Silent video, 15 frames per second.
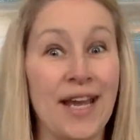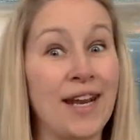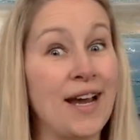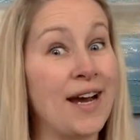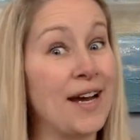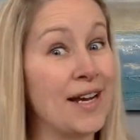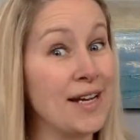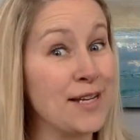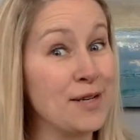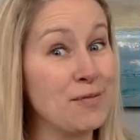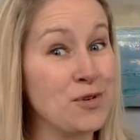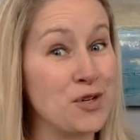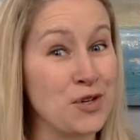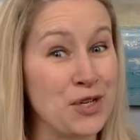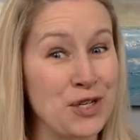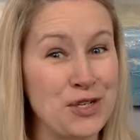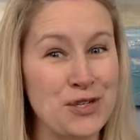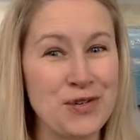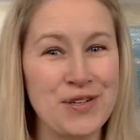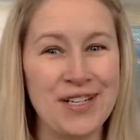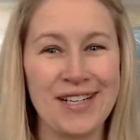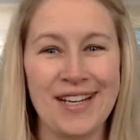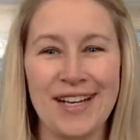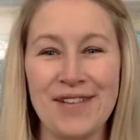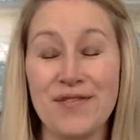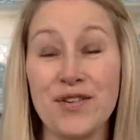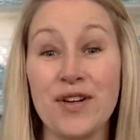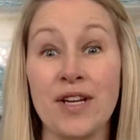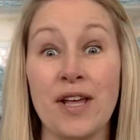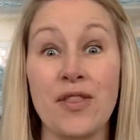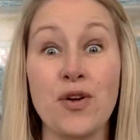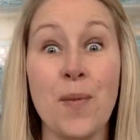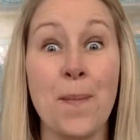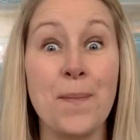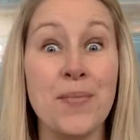and I am joining you today for another